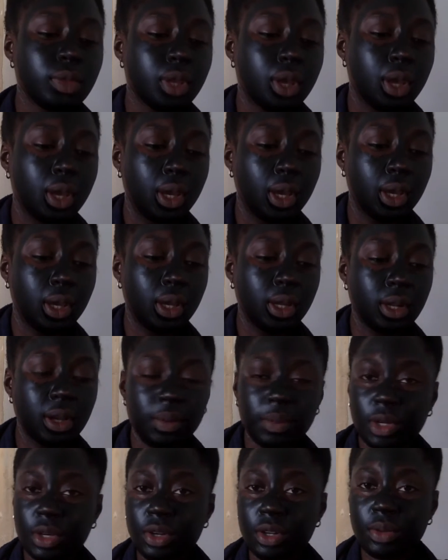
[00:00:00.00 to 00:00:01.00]
and i'm
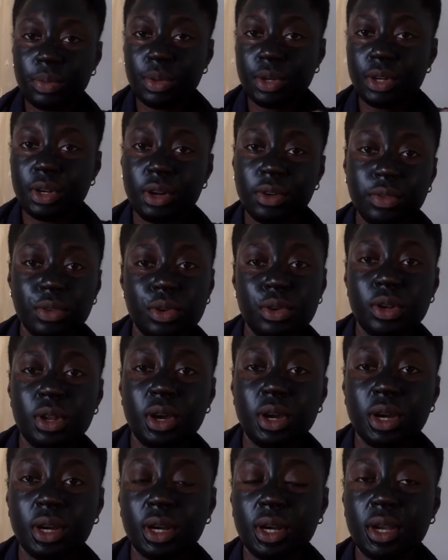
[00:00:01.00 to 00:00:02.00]
not gonna put it off no
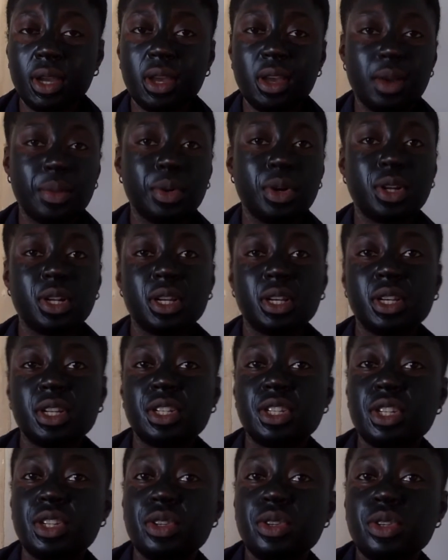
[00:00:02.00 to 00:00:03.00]
longer i'm gonna
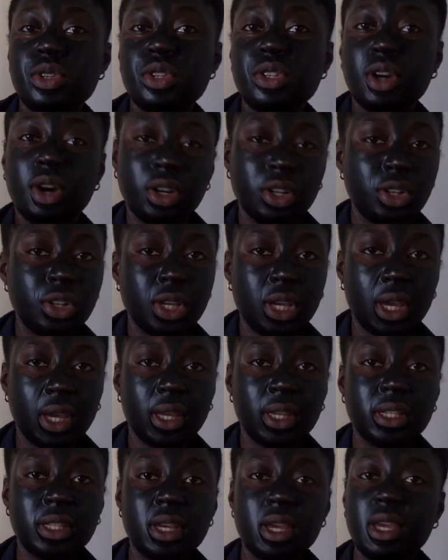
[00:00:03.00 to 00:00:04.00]
continue to talk to you
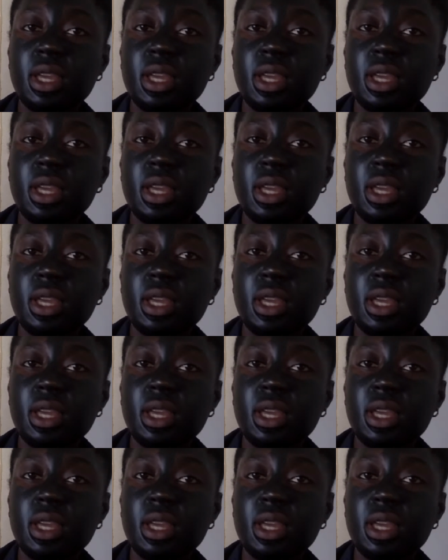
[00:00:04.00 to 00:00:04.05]
guys